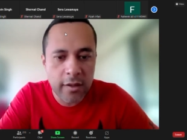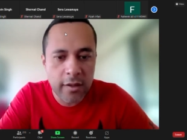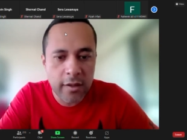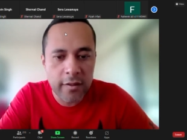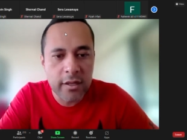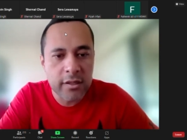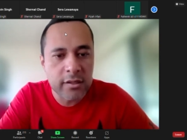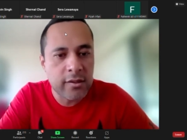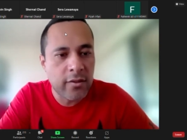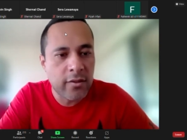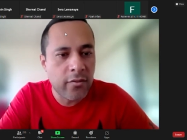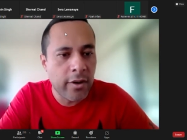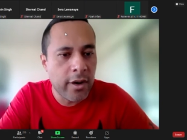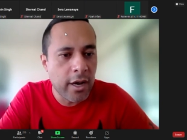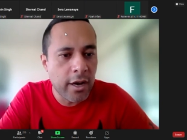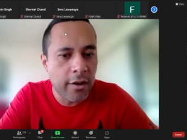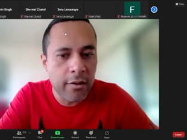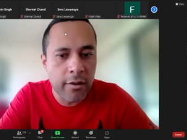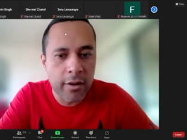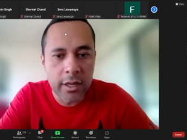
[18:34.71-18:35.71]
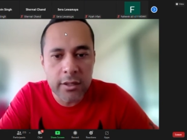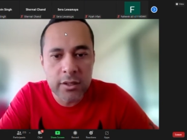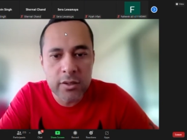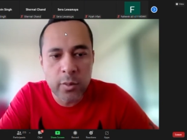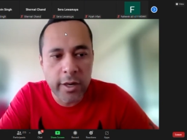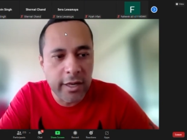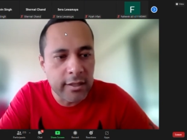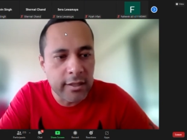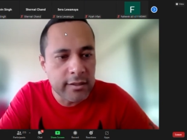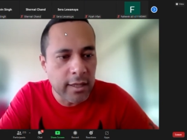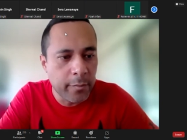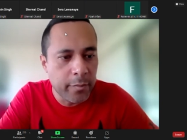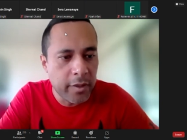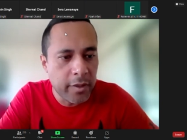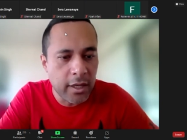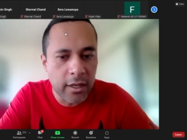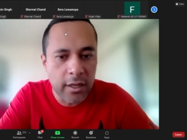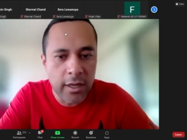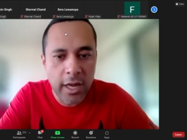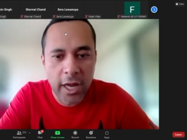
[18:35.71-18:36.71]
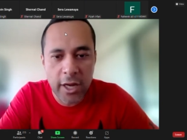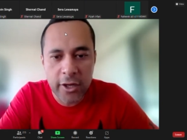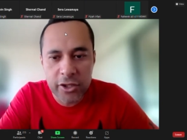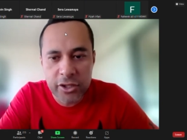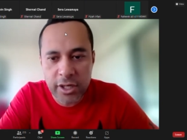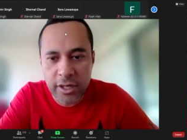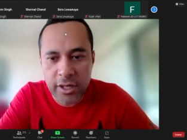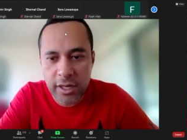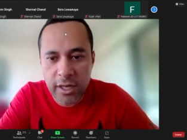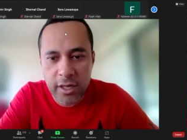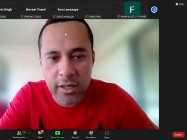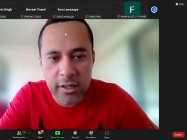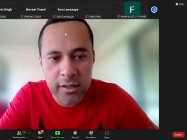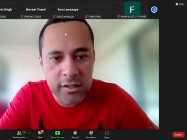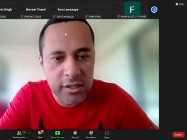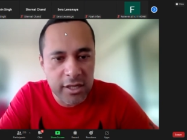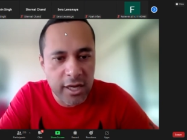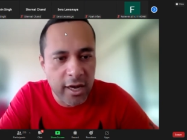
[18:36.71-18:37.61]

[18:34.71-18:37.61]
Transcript: there's 320 something engineers,